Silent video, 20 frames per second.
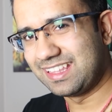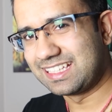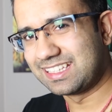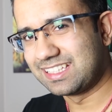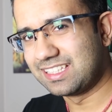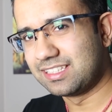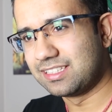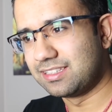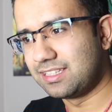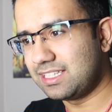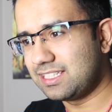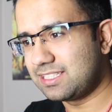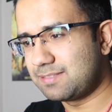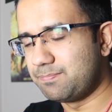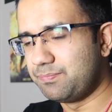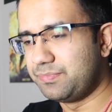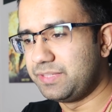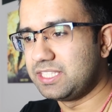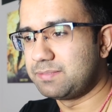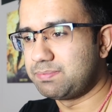Like,
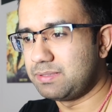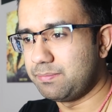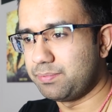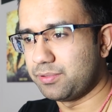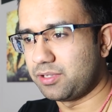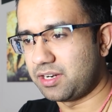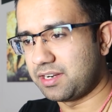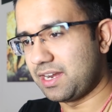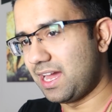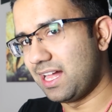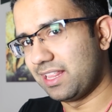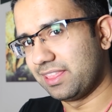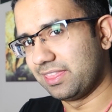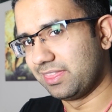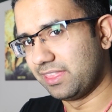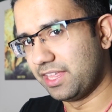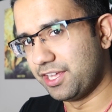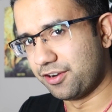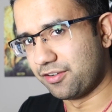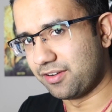these people are not
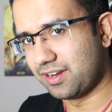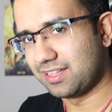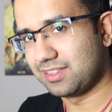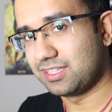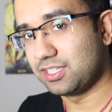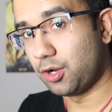literate.